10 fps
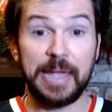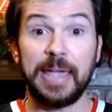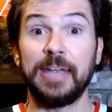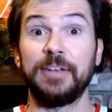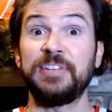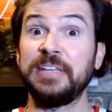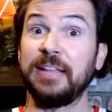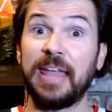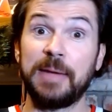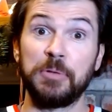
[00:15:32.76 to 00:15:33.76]
And
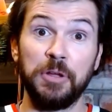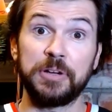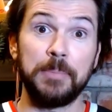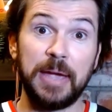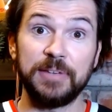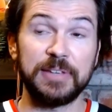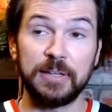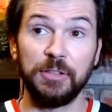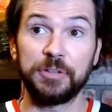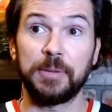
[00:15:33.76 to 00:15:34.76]
CeeDee Lamb looked
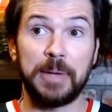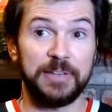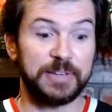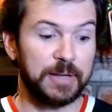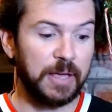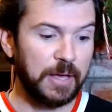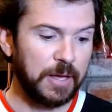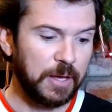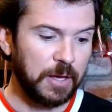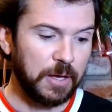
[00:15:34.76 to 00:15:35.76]
amazing.
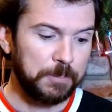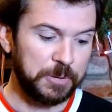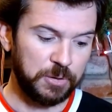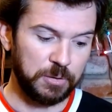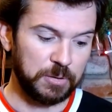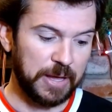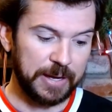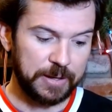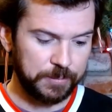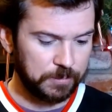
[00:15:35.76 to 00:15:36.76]
But dude,
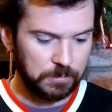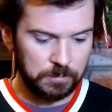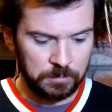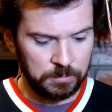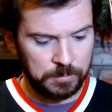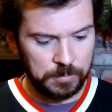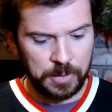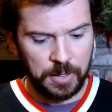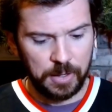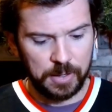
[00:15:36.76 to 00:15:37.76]
like,
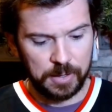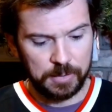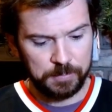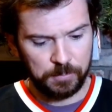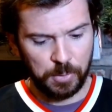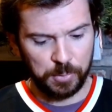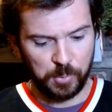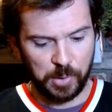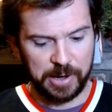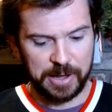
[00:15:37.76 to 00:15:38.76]

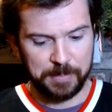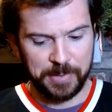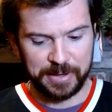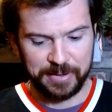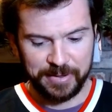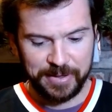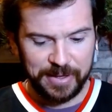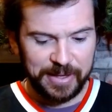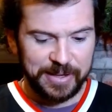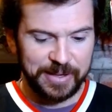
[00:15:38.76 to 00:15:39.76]
where am I?
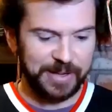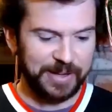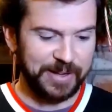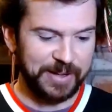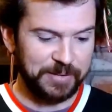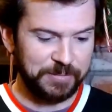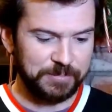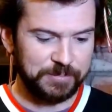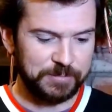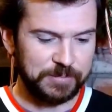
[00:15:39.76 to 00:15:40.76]

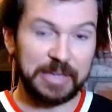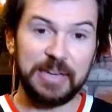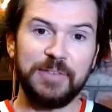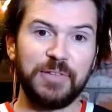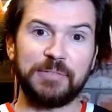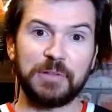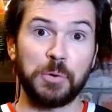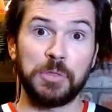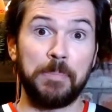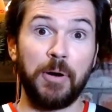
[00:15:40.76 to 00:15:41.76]
They didn't even have to
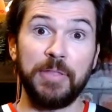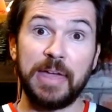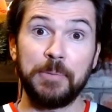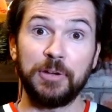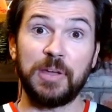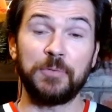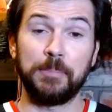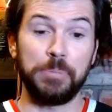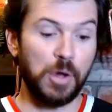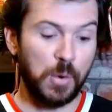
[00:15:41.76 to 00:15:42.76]
throw the ball that much. That was
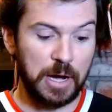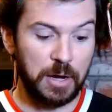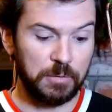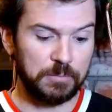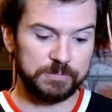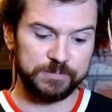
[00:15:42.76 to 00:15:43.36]
a blowout.